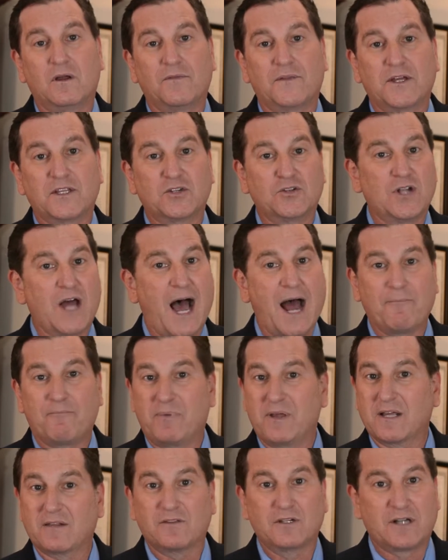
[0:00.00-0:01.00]
that you not
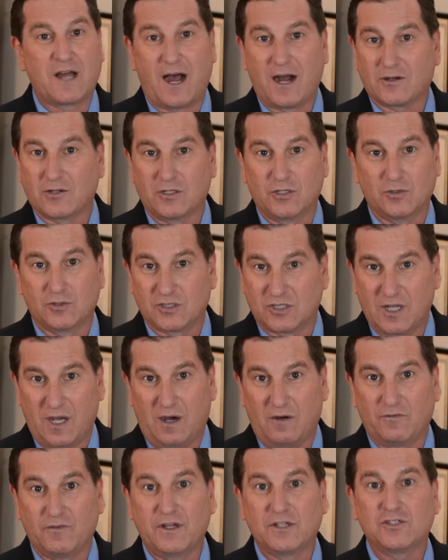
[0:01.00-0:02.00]
pick the doctor
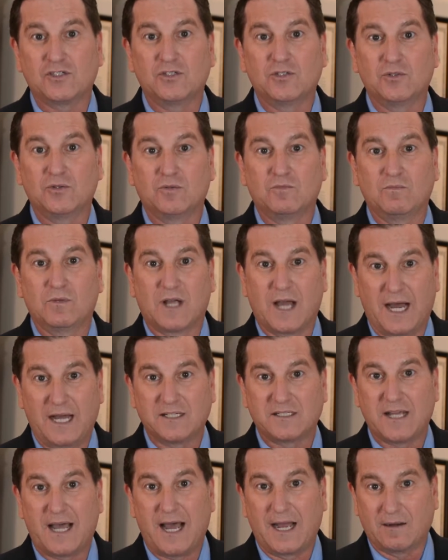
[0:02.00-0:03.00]
yourself, that you
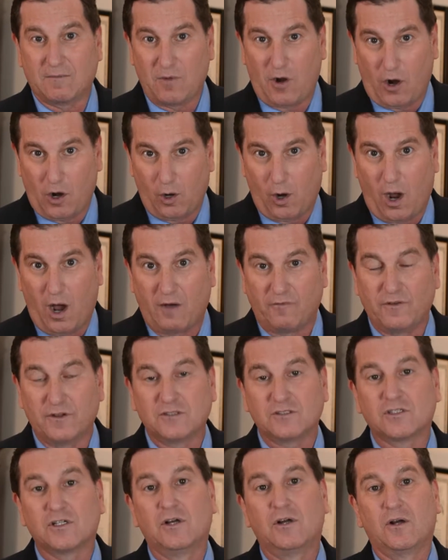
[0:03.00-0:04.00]
contact our
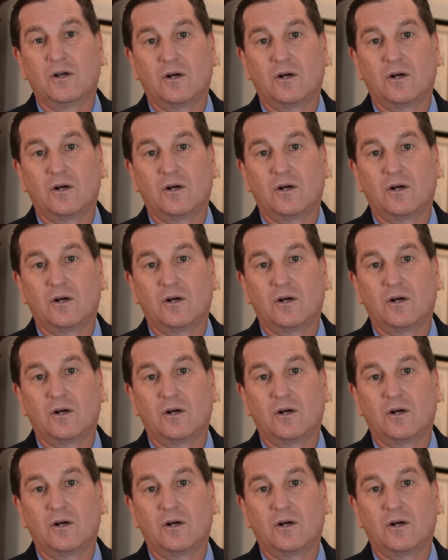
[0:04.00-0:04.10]
office